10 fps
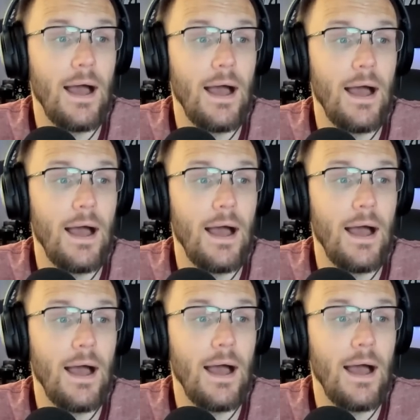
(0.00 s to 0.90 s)
I think
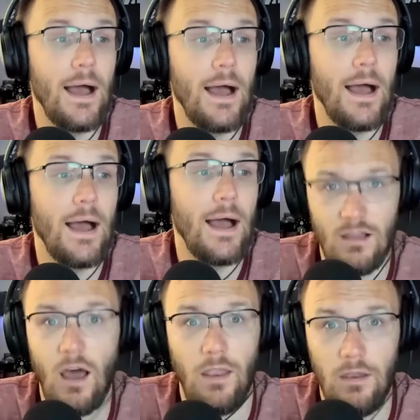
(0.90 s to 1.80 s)
Queta is
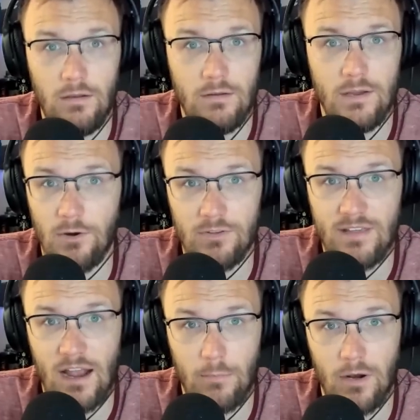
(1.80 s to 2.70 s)
done here in
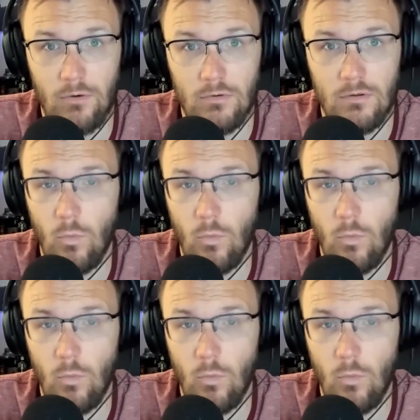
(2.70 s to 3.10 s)
Sacramento.